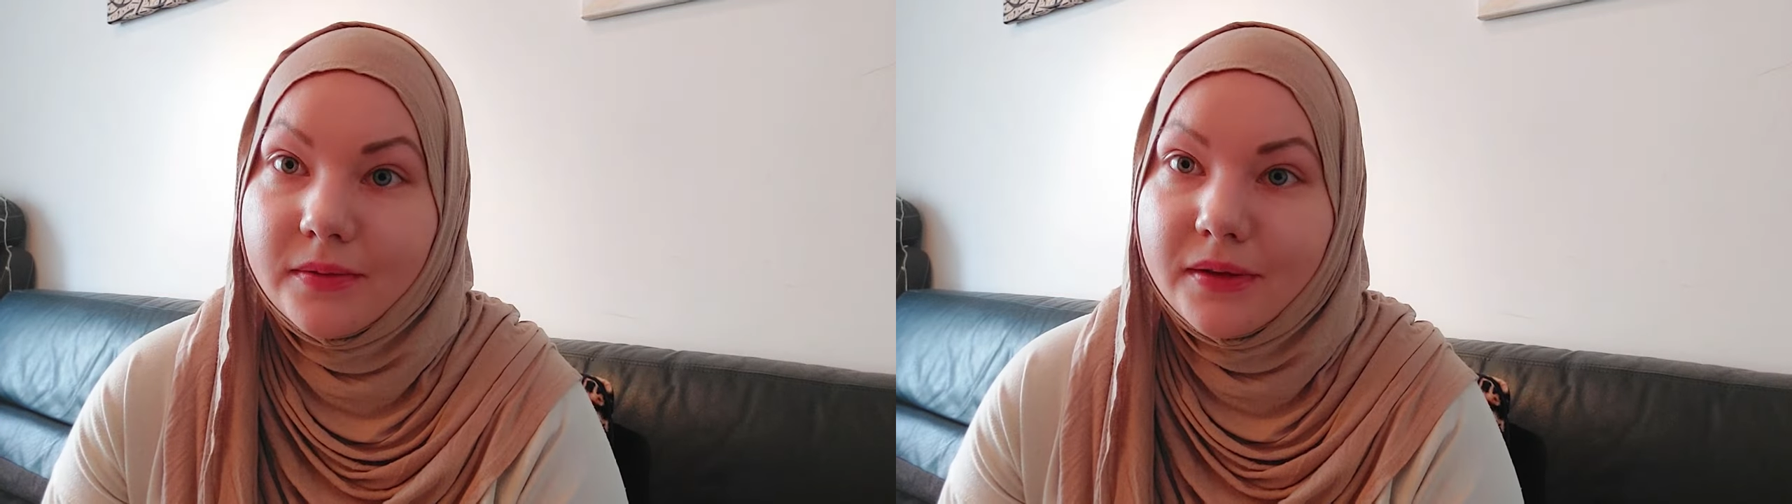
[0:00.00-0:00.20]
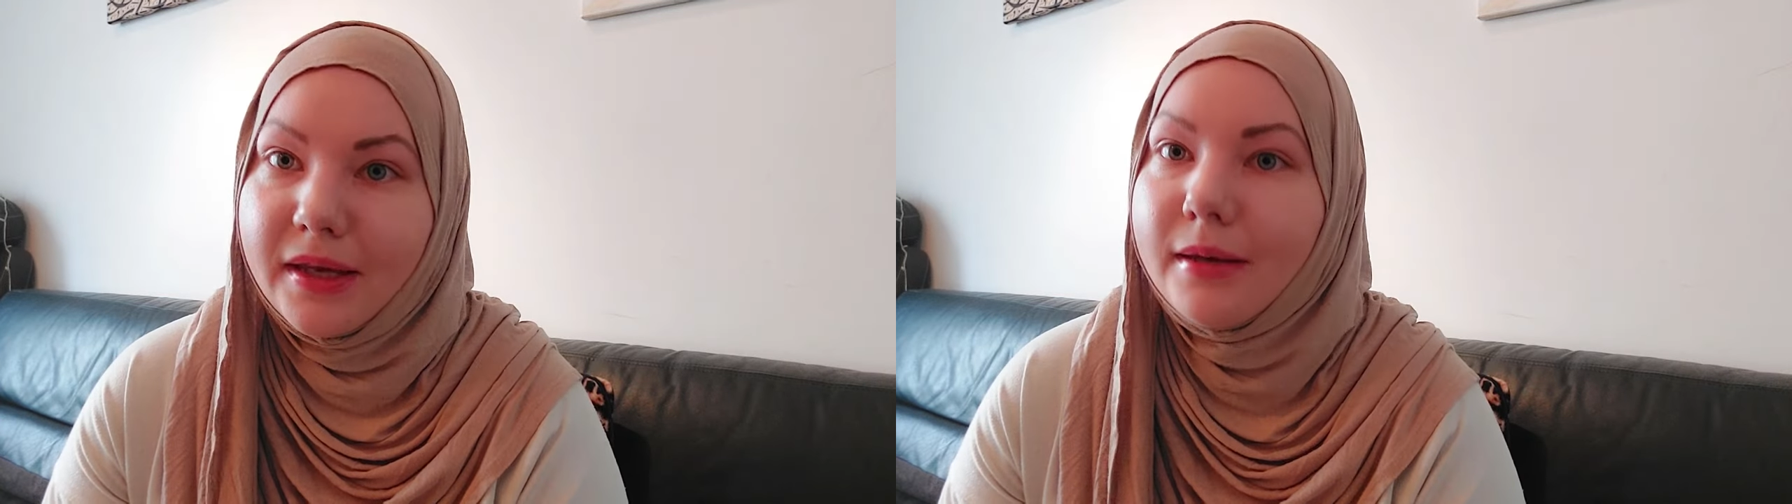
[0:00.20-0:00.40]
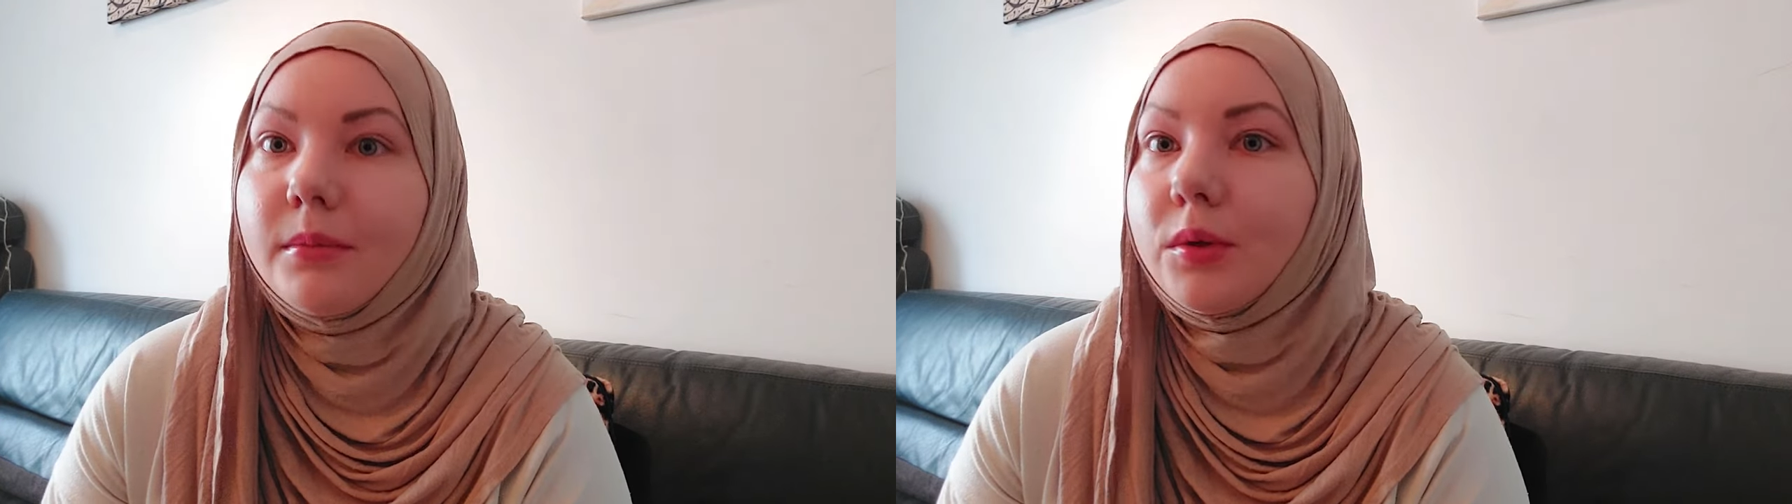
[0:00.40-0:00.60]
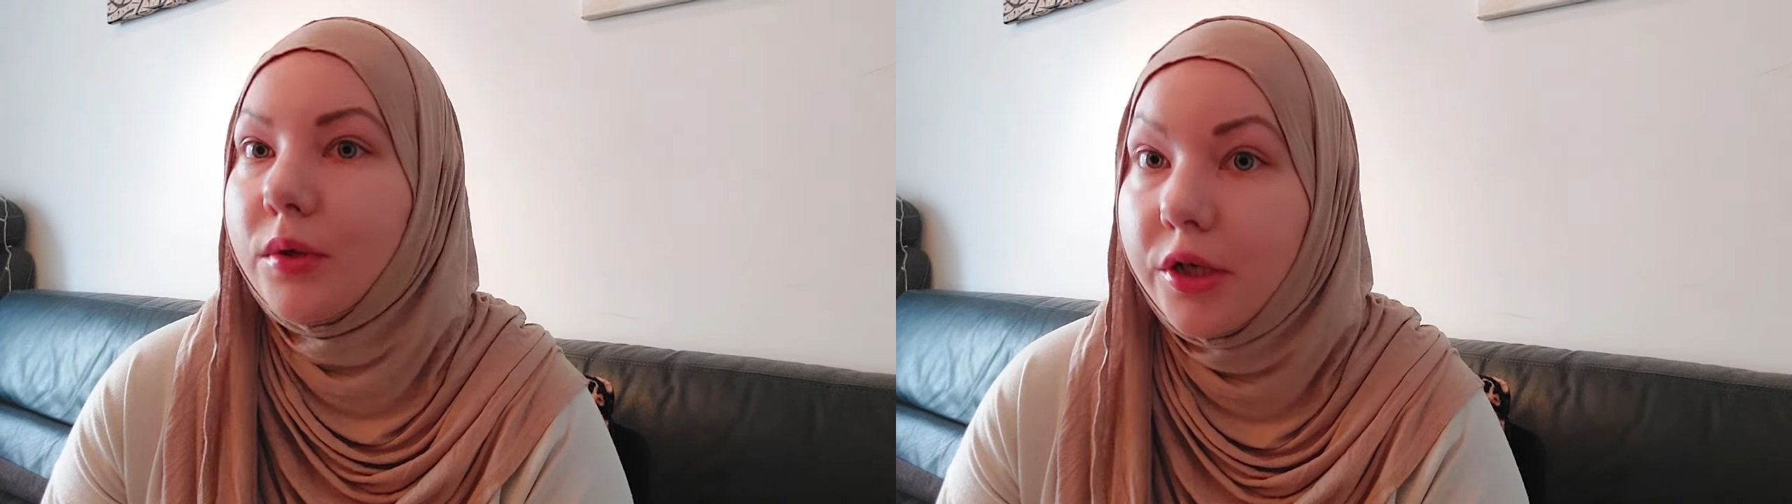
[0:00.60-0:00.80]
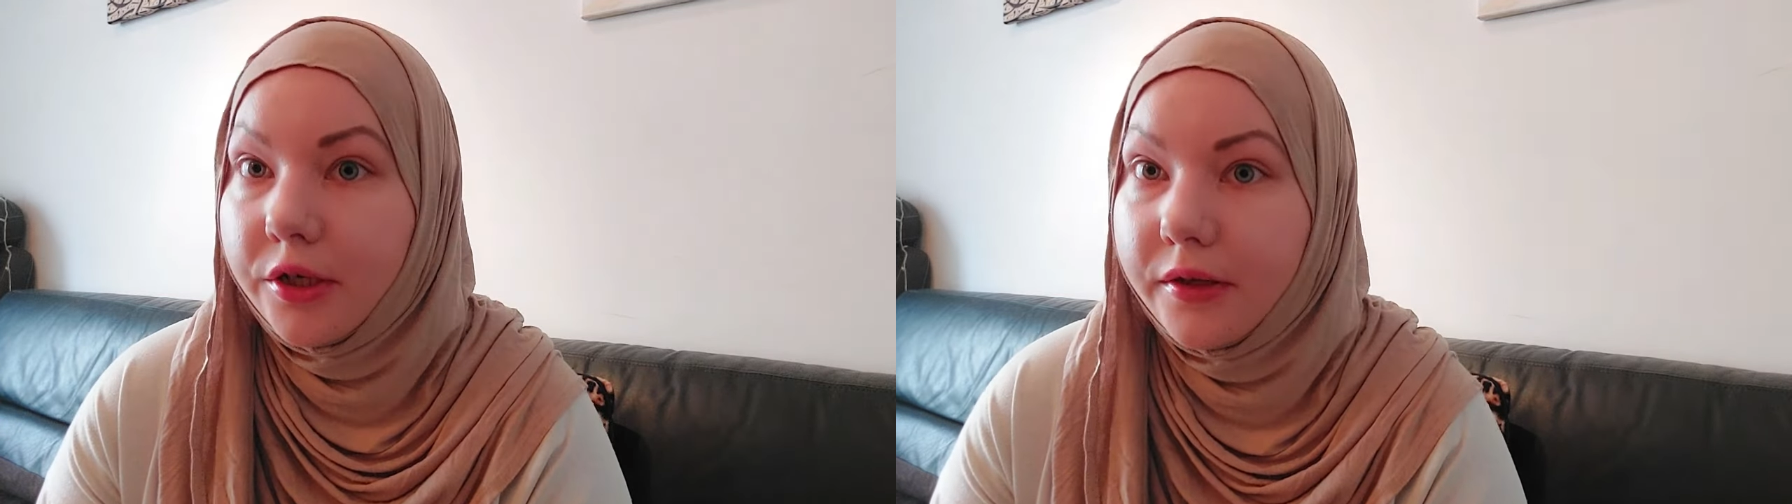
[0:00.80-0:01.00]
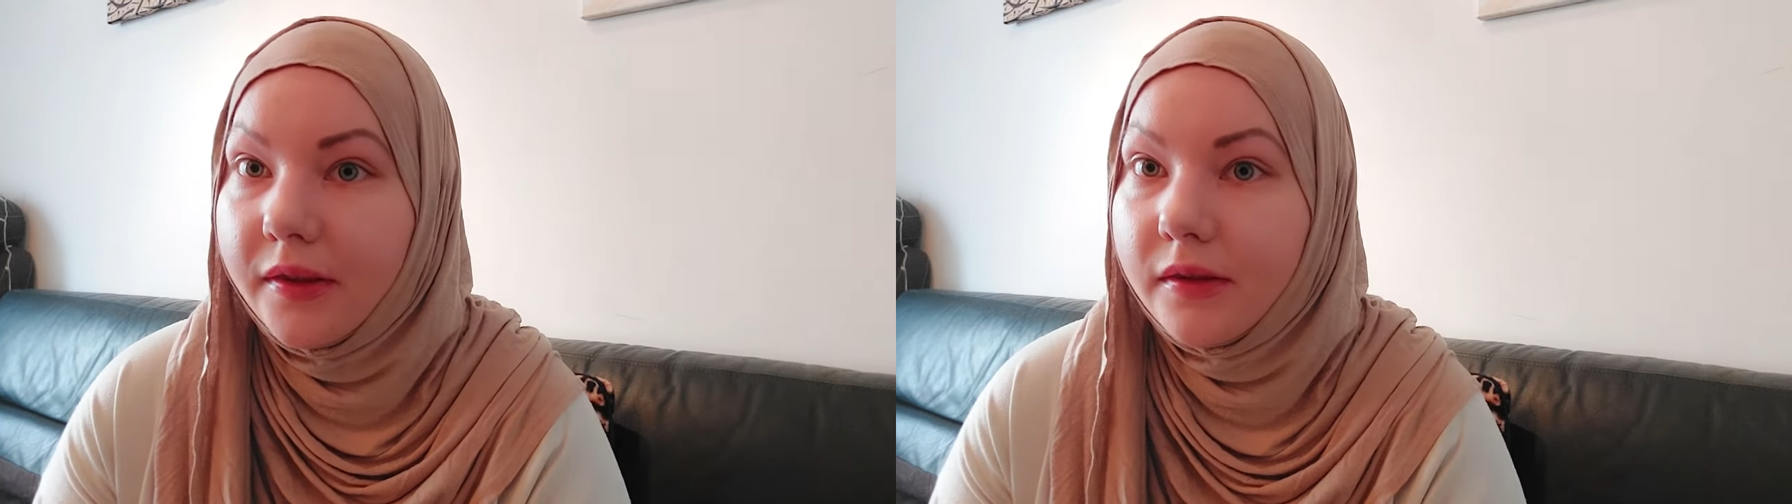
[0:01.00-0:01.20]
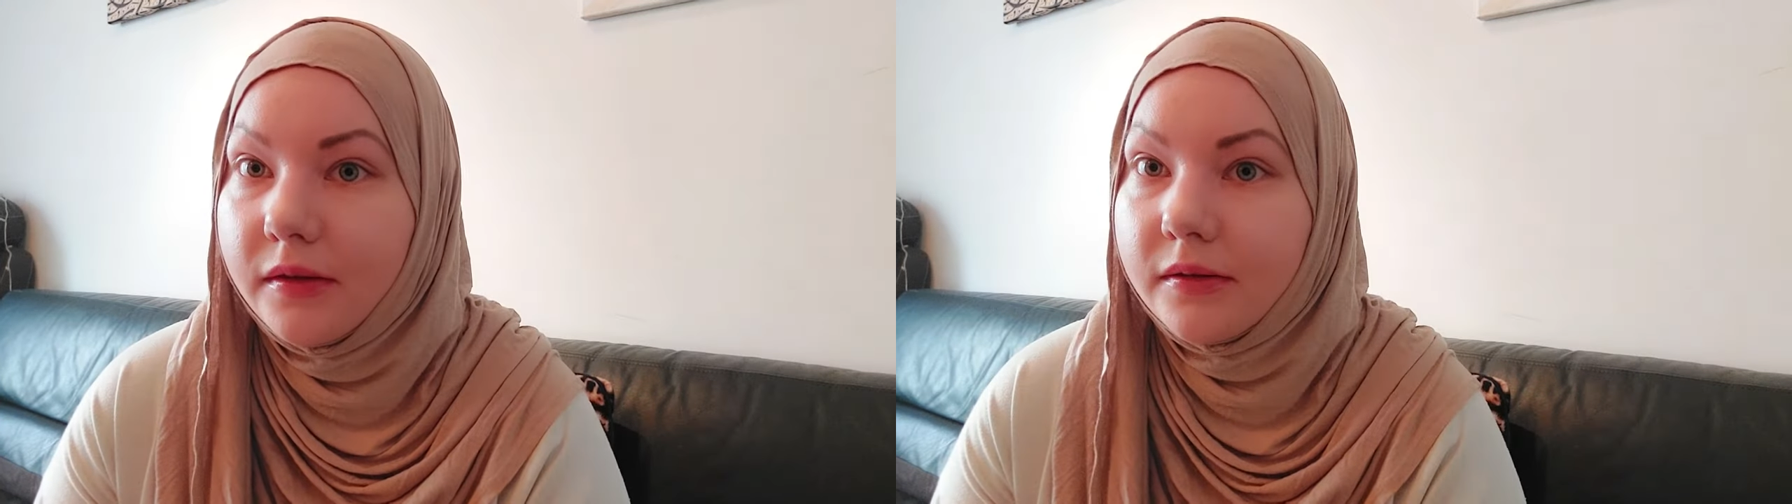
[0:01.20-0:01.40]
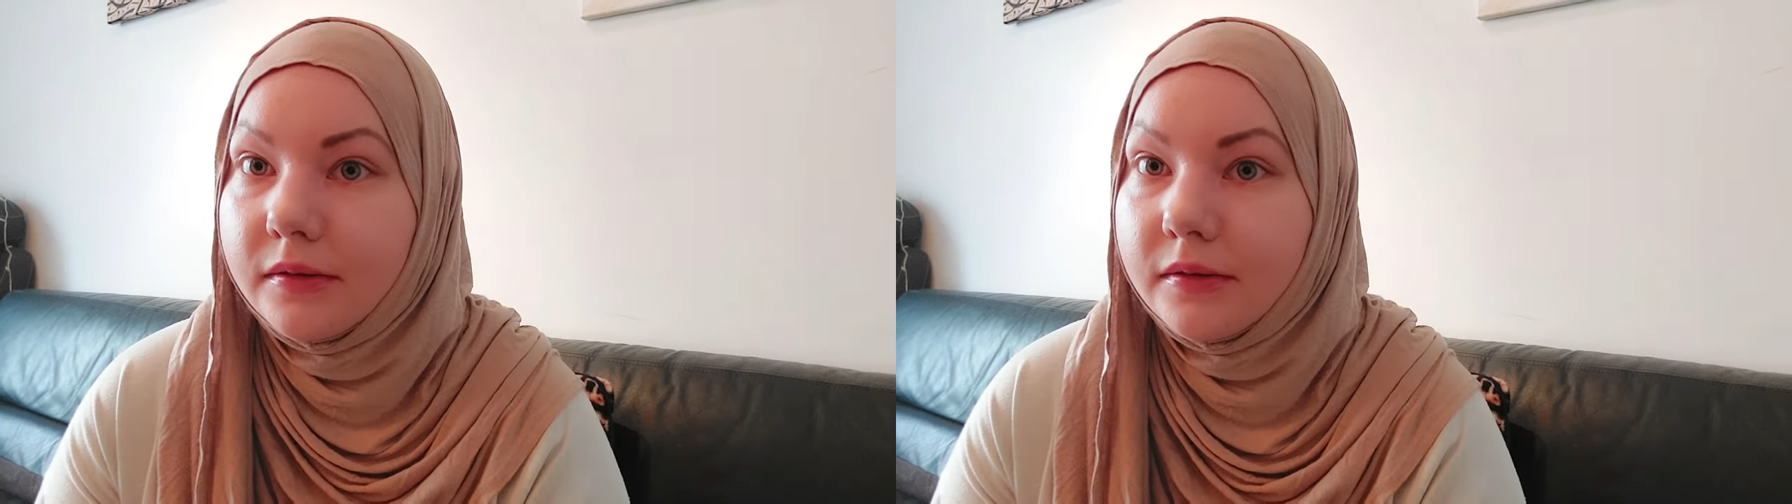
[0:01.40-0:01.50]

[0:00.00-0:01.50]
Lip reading: came to earth